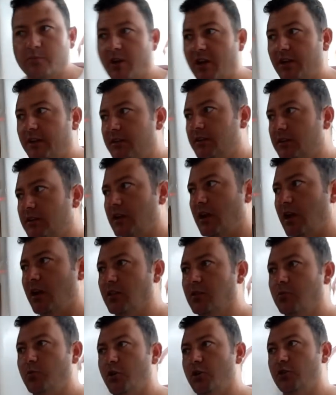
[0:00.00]
about how
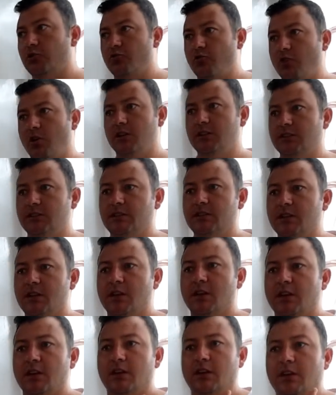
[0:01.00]
the boat runs
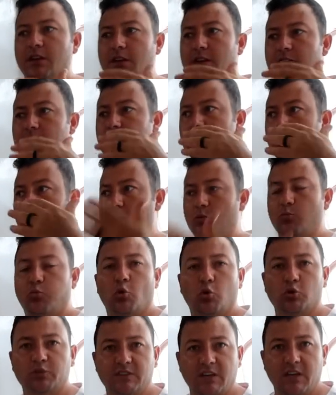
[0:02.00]
is on the
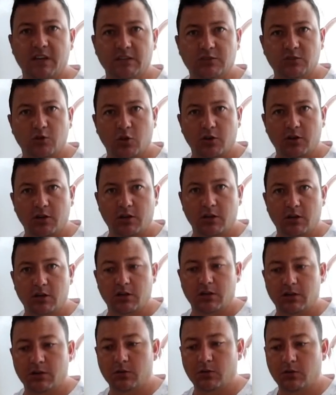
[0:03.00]
port side. It's got
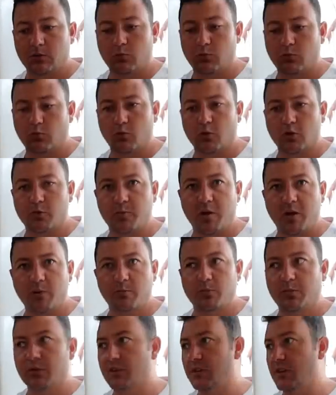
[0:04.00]
a water
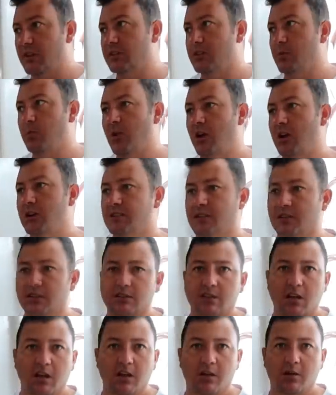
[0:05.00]
pump that supplies the
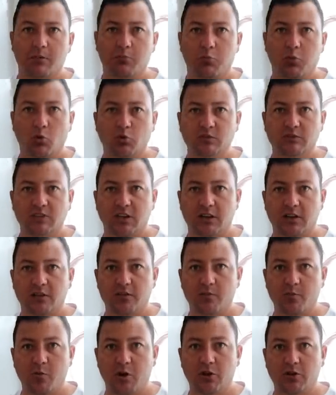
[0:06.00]
entire port side
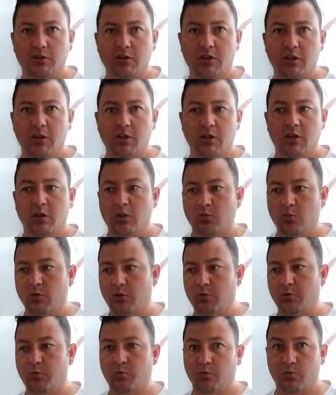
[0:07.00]
of the boat
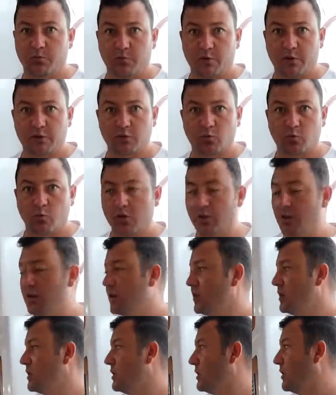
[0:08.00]
with fresh water.
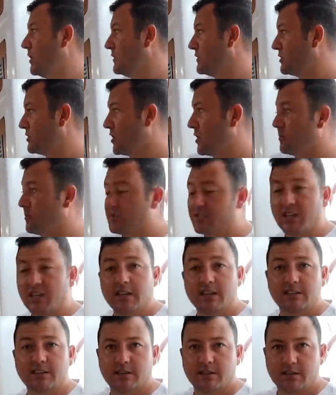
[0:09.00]
On the starboard
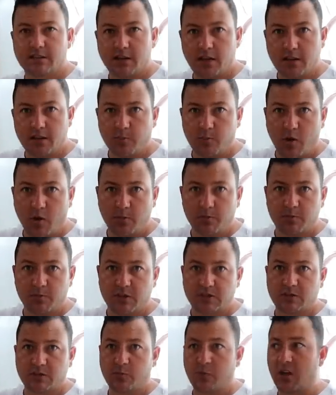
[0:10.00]
side is another pump
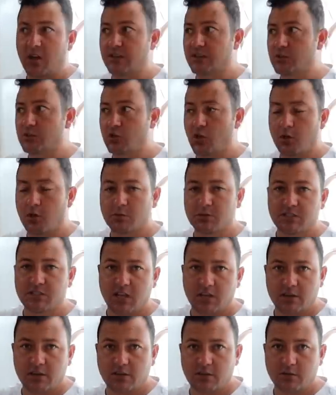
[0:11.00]
that supplies the starboard
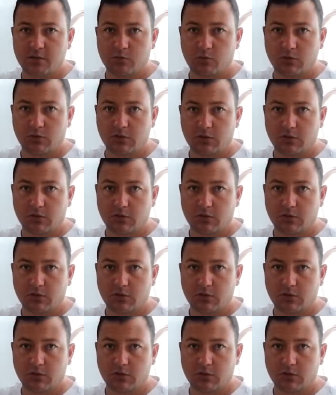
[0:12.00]
side of the